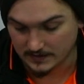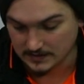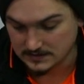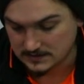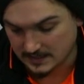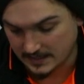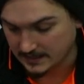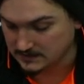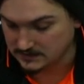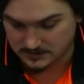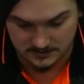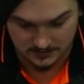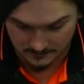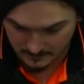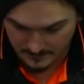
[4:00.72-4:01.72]
these days.
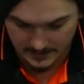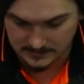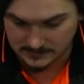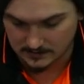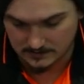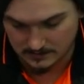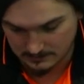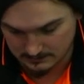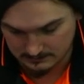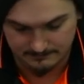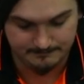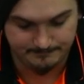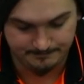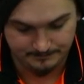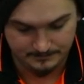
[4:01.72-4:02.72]
It's an amazing card.
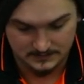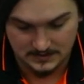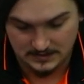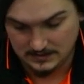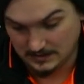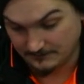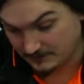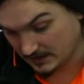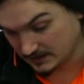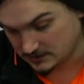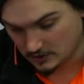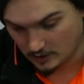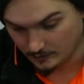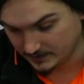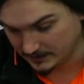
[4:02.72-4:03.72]
If it gets
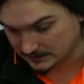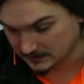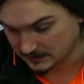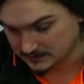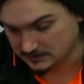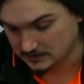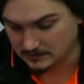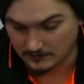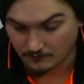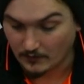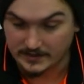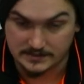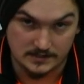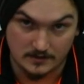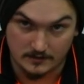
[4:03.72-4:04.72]
called Bloodlusted, they've
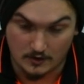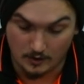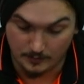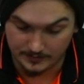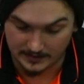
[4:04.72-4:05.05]
wasted the called